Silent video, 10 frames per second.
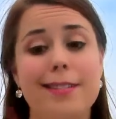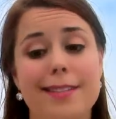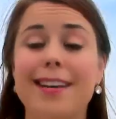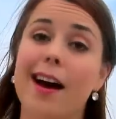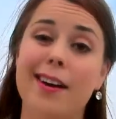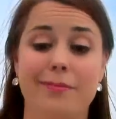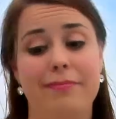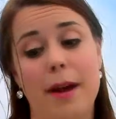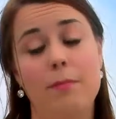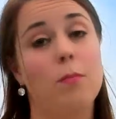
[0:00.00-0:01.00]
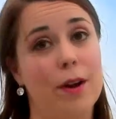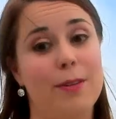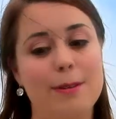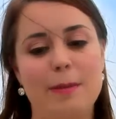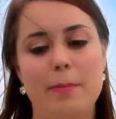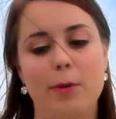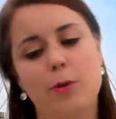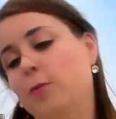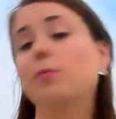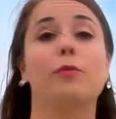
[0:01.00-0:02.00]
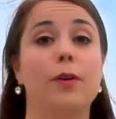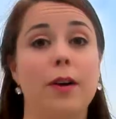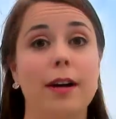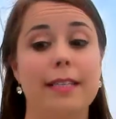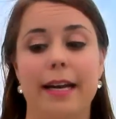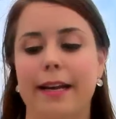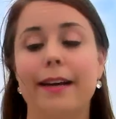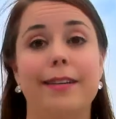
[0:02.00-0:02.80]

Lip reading: since I am one of those people who prefer not to eat it,